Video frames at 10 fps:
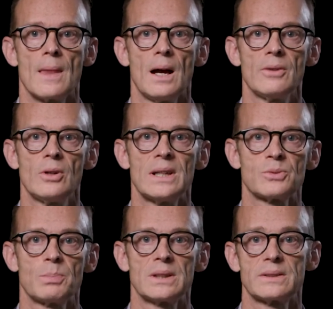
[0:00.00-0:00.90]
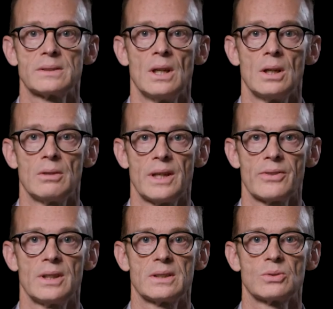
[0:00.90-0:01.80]
Other aspects of
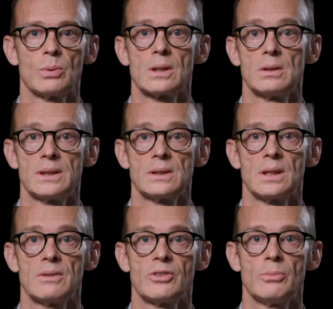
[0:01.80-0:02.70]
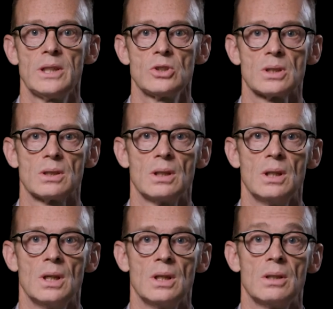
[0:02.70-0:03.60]
ethics when collecting information,
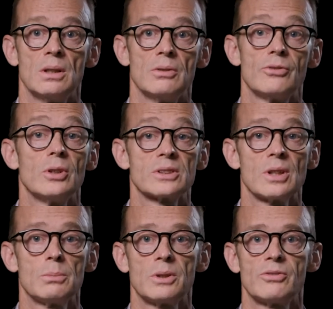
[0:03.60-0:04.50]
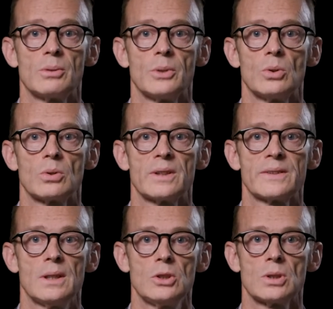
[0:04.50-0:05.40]
for example from an
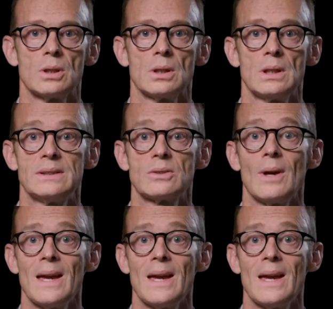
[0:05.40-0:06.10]
organization, is to